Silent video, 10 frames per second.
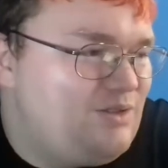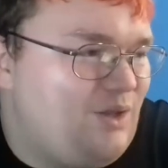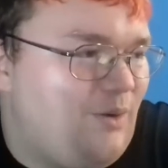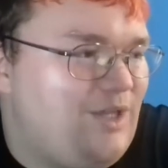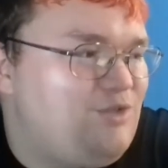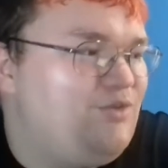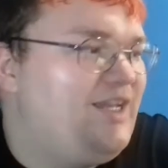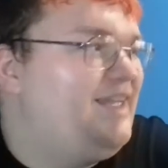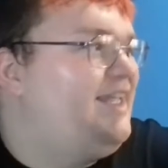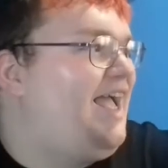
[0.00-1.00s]
So he's
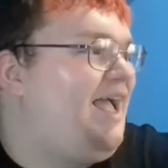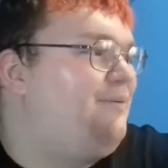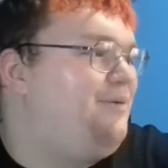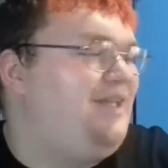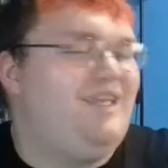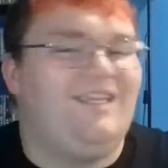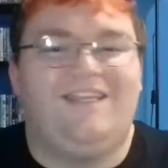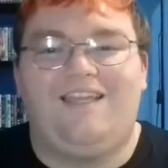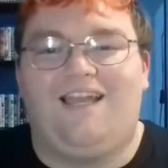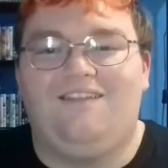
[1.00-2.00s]
really
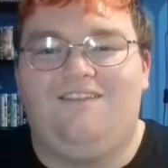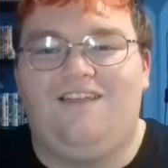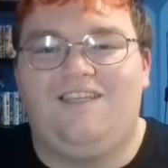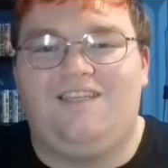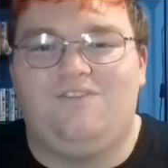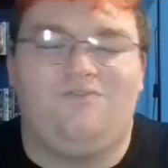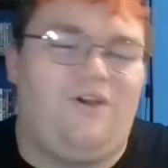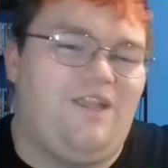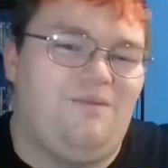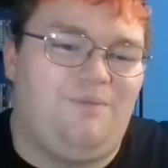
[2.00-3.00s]
happy and like he's
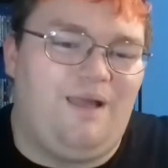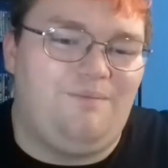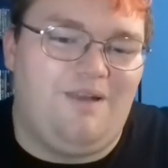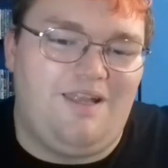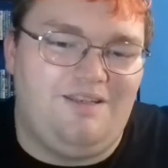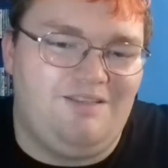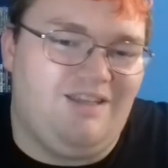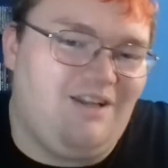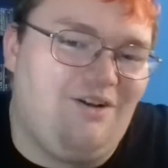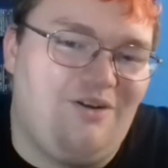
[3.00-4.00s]
fighting Batman. He's
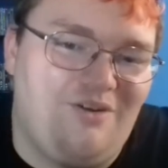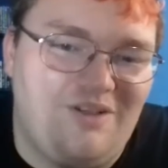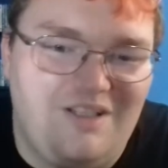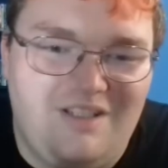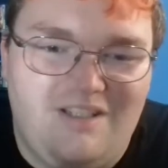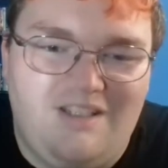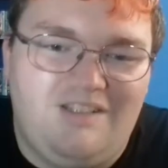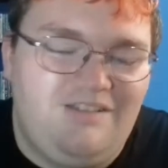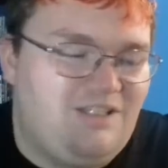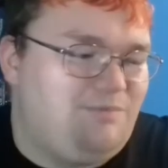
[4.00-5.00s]
like, oh,
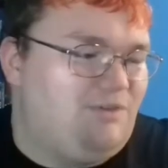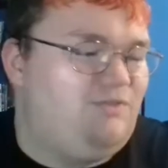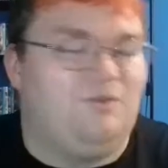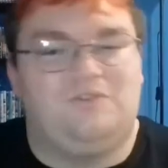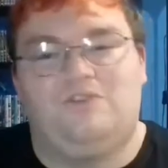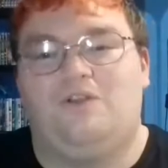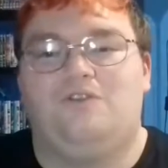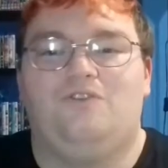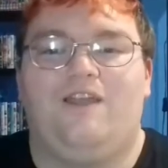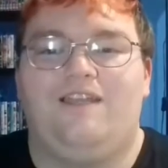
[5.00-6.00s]
this must feel so
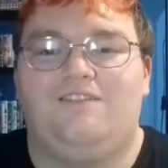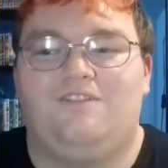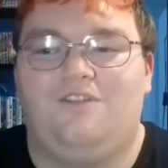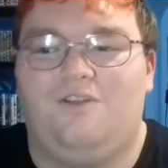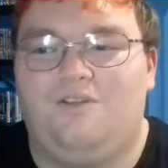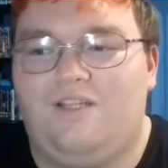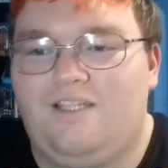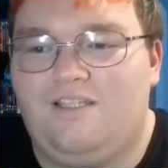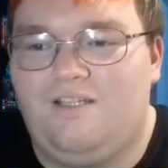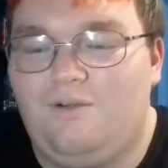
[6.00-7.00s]
great to know,
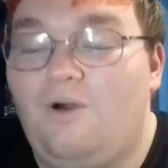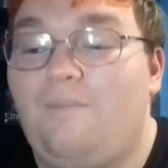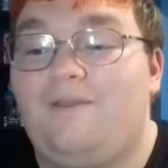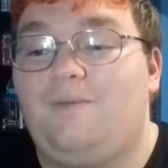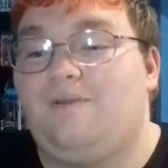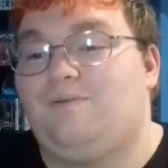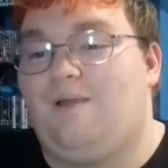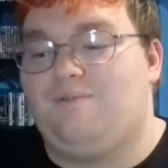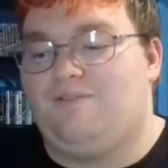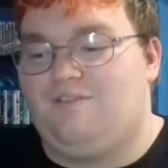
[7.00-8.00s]
like... but the best what
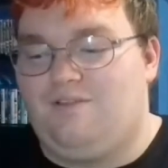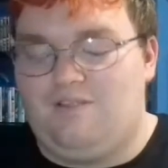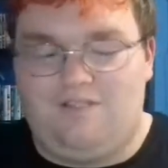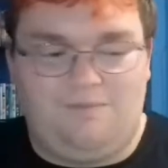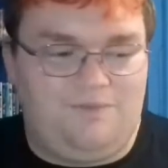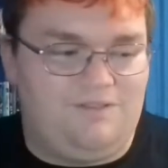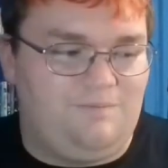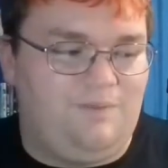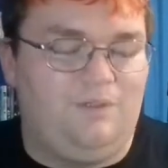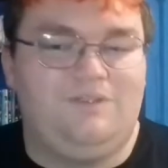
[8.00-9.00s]
happens is that there's a
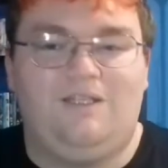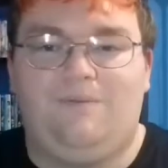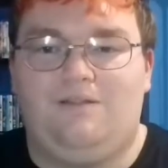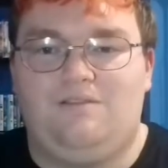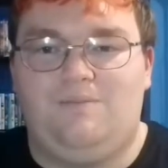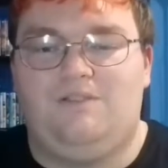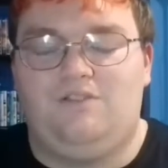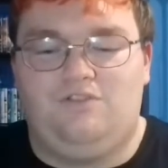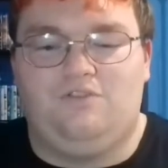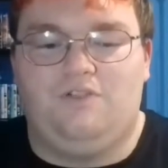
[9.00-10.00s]
building about to be
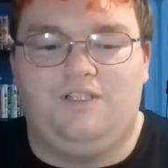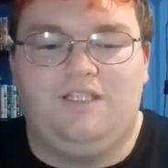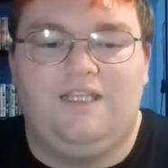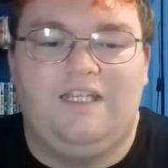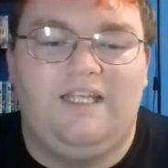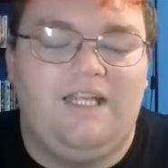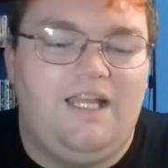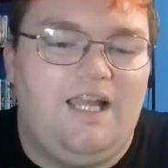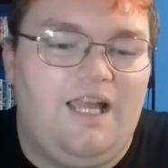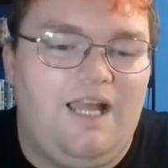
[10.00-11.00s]
destroyed.
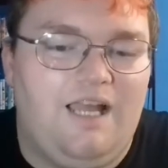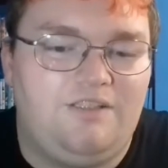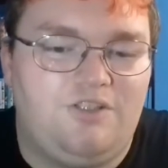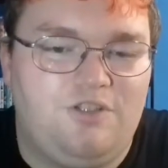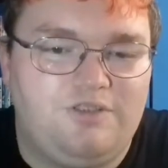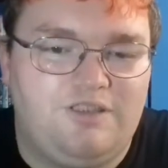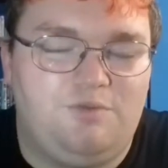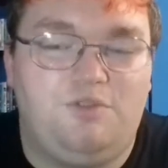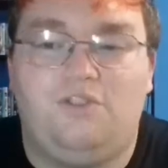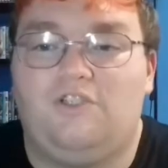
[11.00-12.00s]
And the Joker says,
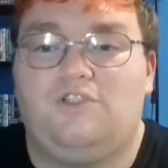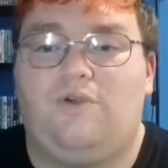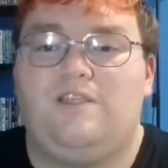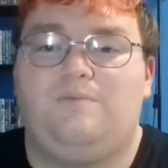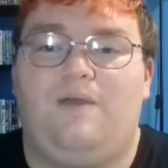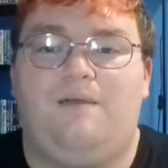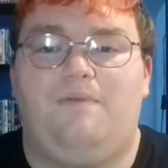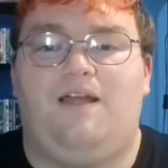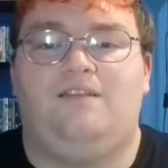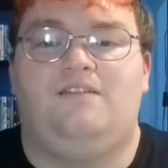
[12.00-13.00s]
well, you got a choice,
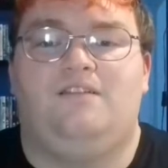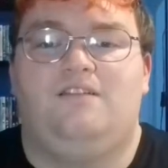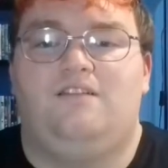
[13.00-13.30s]
Batman.